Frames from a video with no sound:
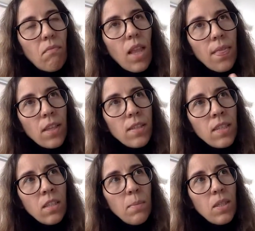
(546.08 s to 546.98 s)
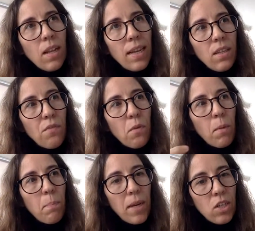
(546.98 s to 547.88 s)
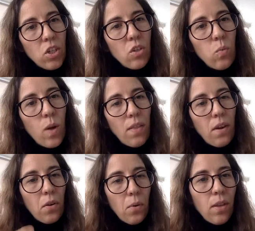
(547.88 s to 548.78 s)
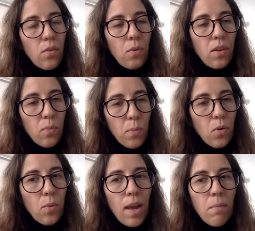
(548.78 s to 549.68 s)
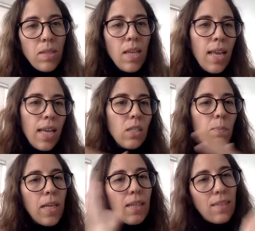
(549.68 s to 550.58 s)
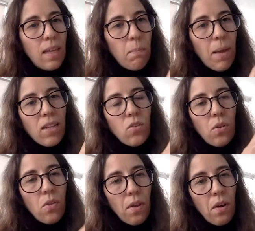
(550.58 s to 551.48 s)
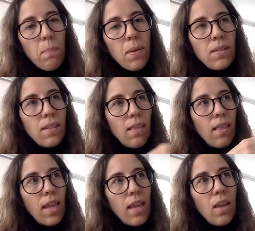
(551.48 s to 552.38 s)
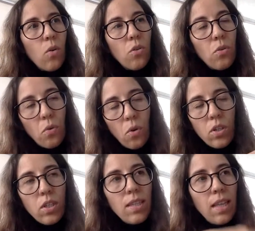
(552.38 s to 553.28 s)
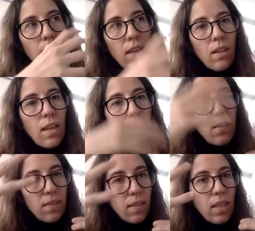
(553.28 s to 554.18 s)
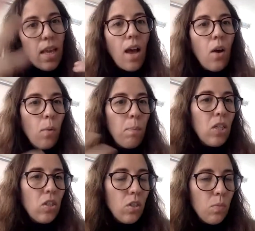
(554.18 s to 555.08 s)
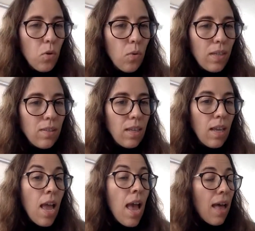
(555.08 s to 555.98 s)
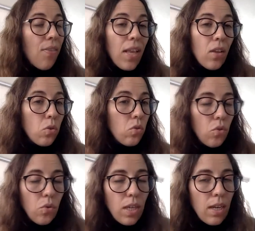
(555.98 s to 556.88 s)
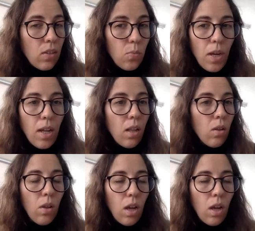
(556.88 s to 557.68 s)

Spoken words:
that the system is collecting from the patient while they're going through these programs is being sent back to the therapist or the neurologist, and they can then see how a patient is progressing. And they could tune in as well